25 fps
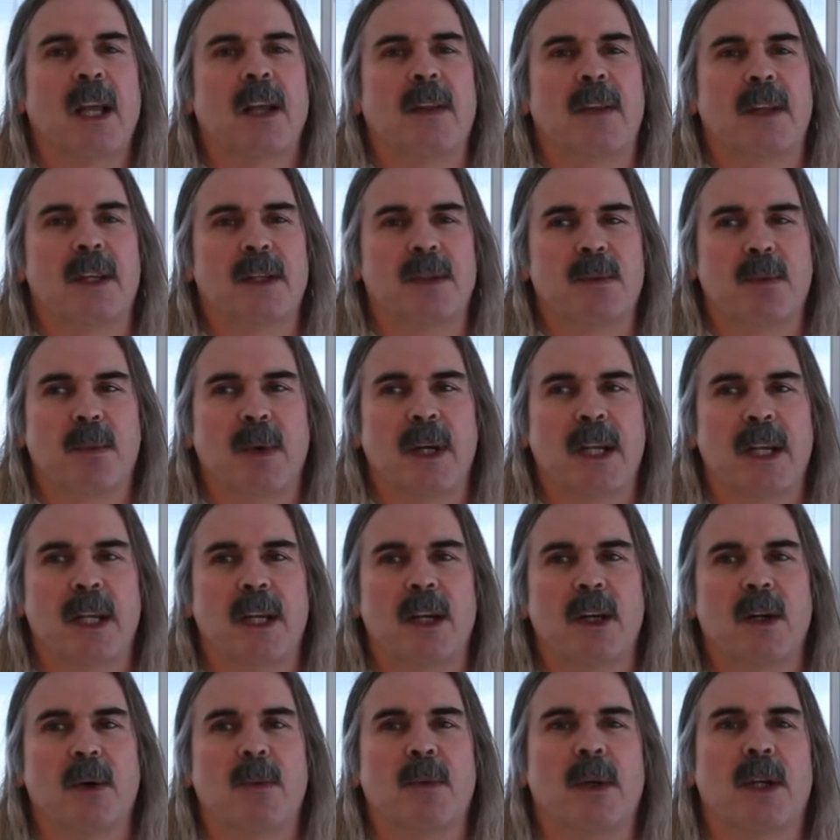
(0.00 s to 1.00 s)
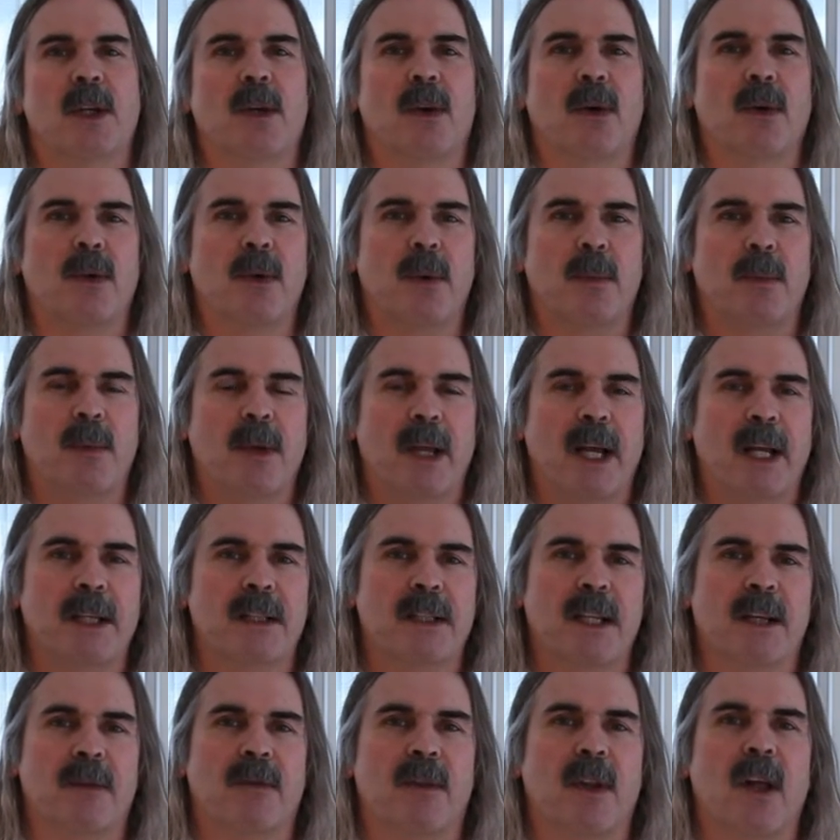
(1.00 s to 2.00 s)
This way here we know the plants
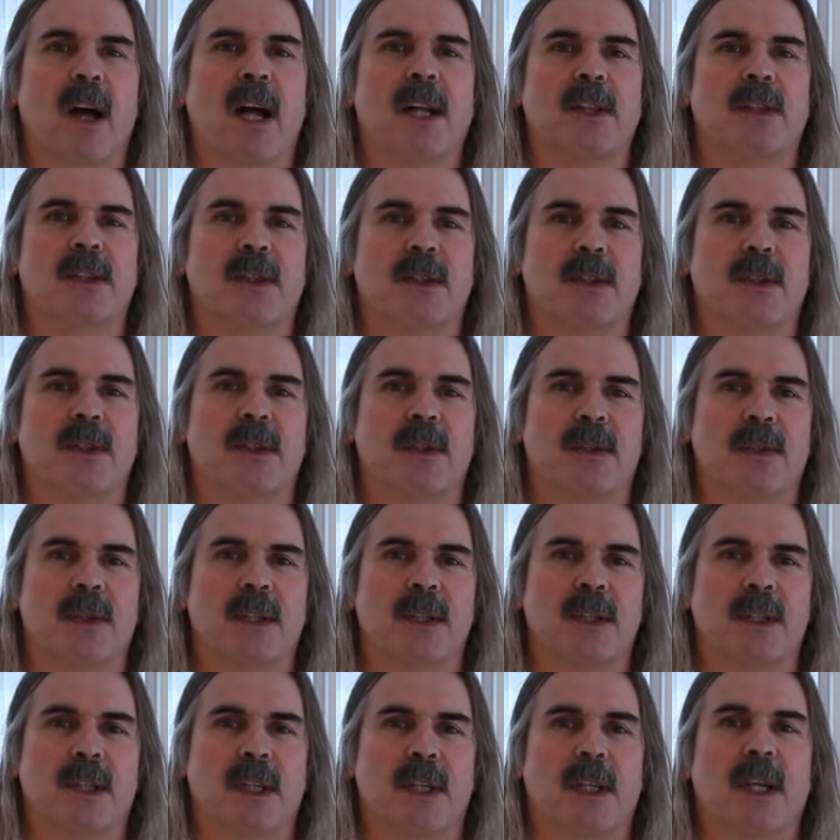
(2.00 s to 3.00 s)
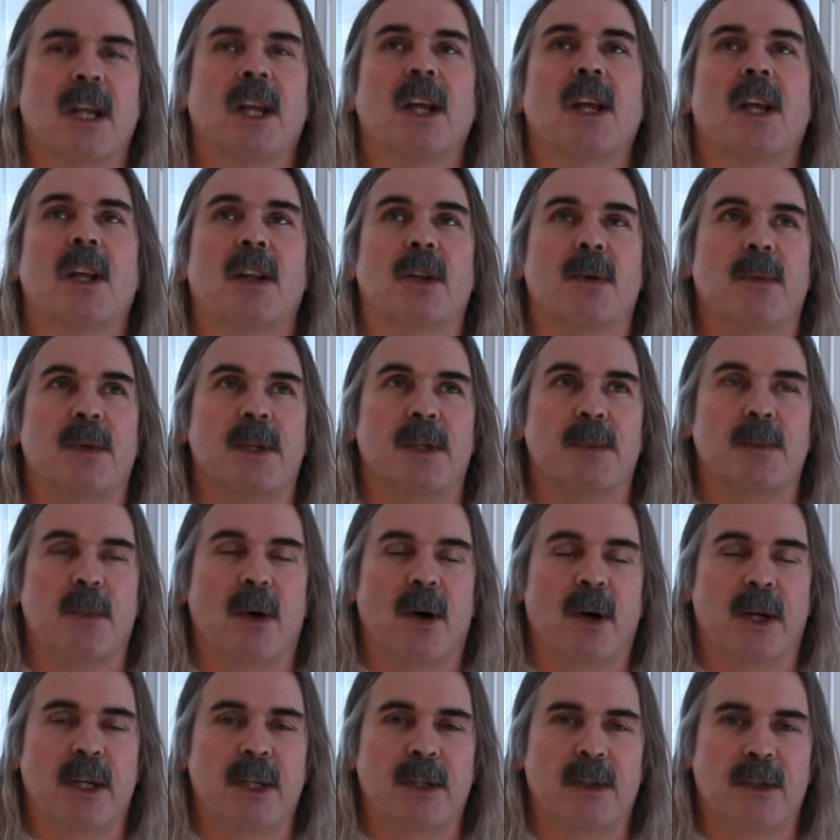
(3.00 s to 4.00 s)
have lots of nutrition, they're
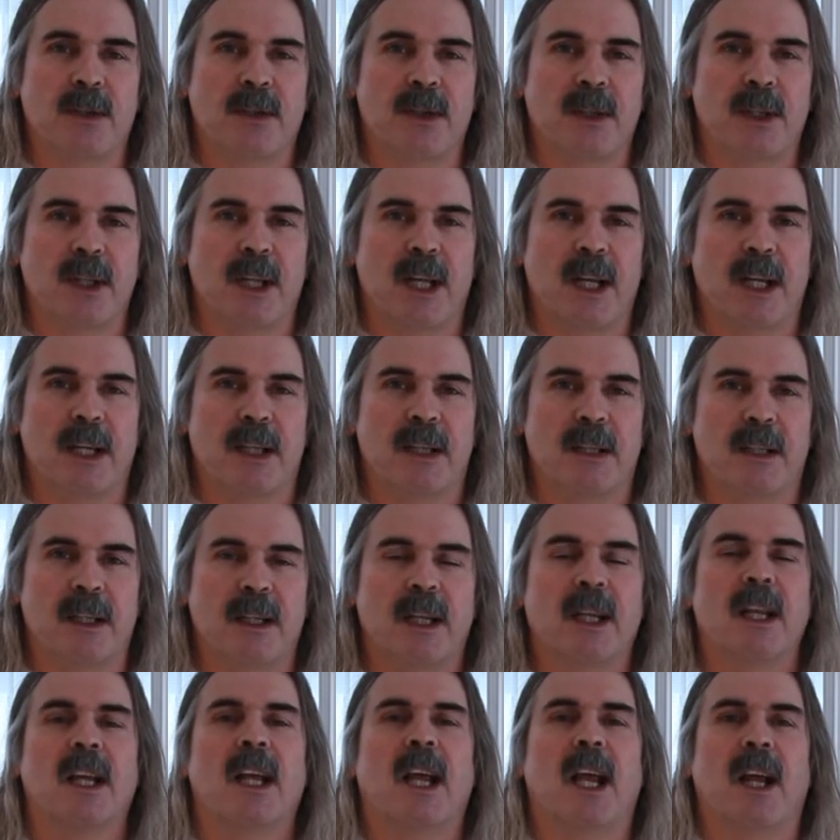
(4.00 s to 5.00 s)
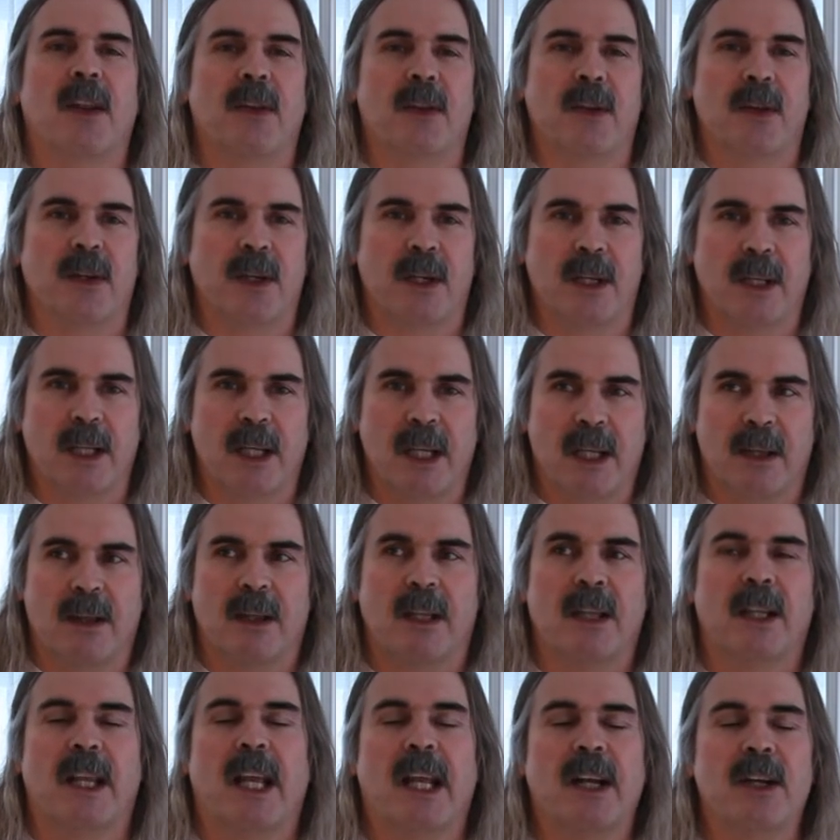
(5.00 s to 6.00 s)
responding to the light, and they're going to get
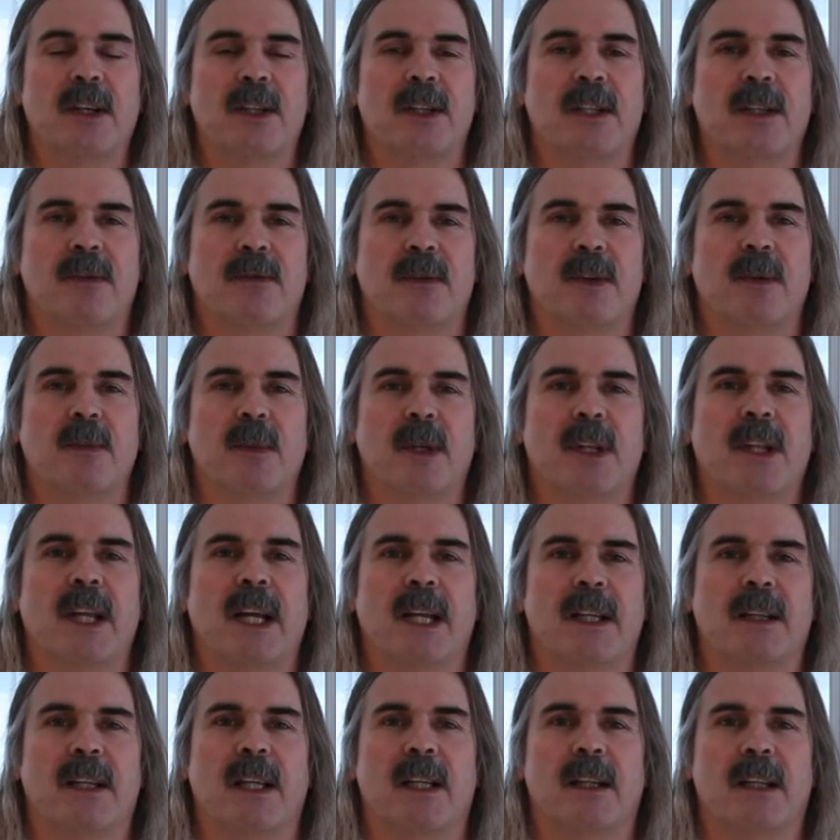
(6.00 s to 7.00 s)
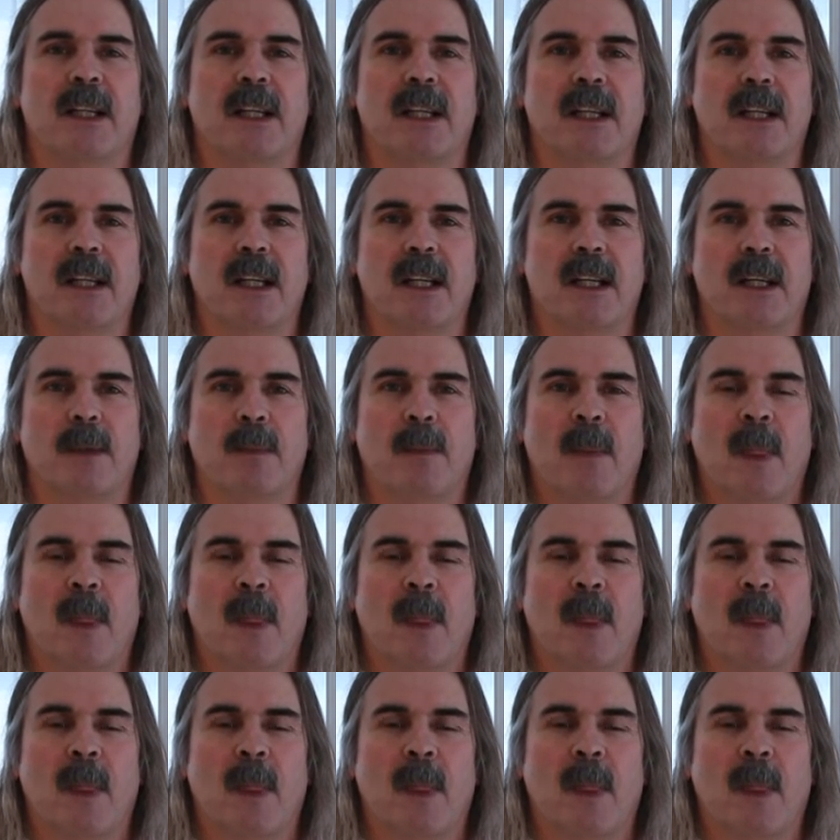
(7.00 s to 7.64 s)
the energy from the light that they need.